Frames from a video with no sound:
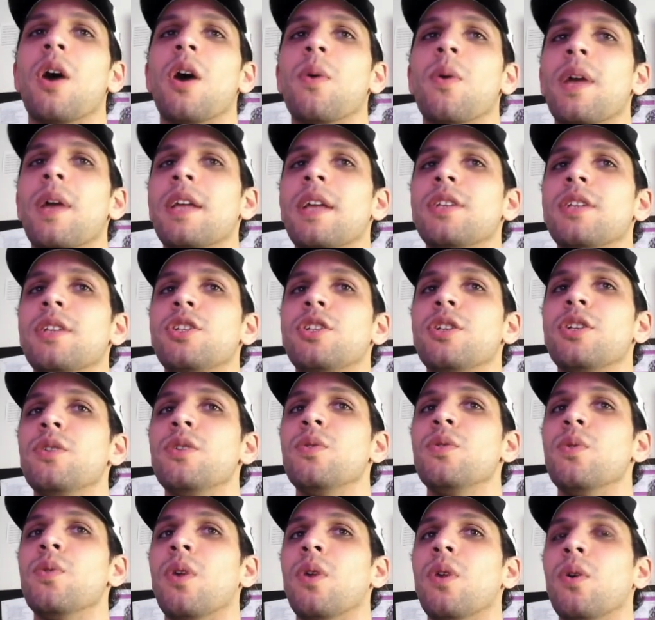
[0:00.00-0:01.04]

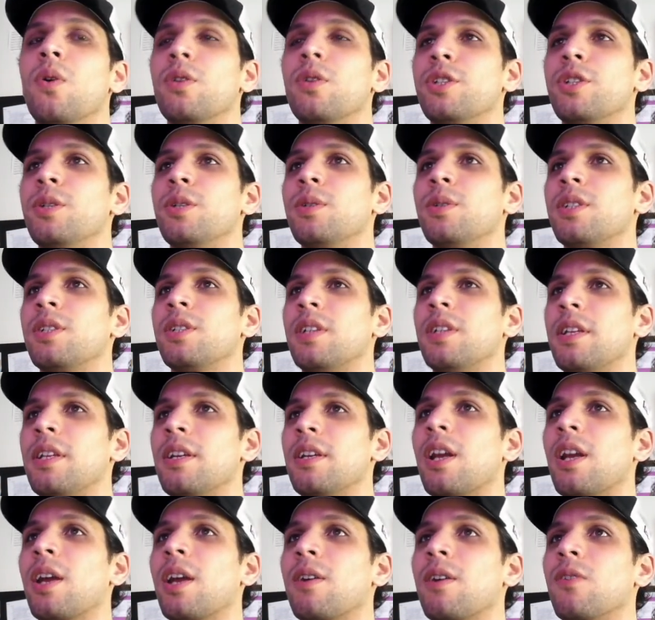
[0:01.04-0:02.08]
into all tools and then you
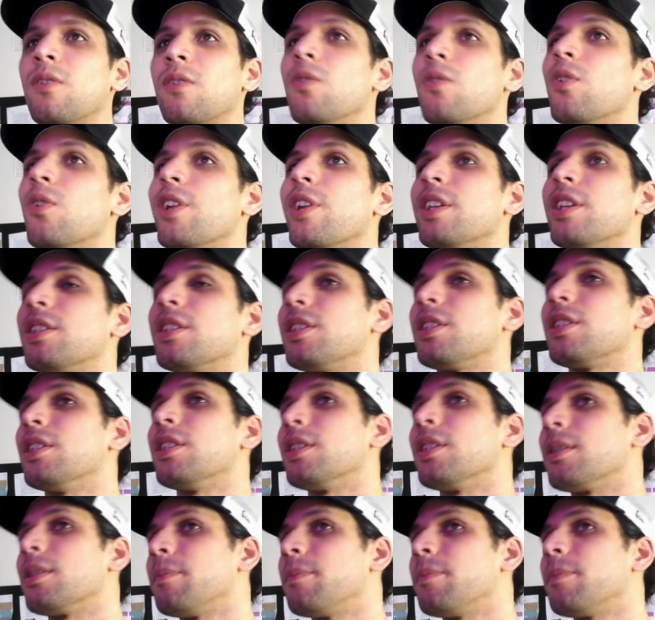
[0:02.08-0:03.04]
click on audiences.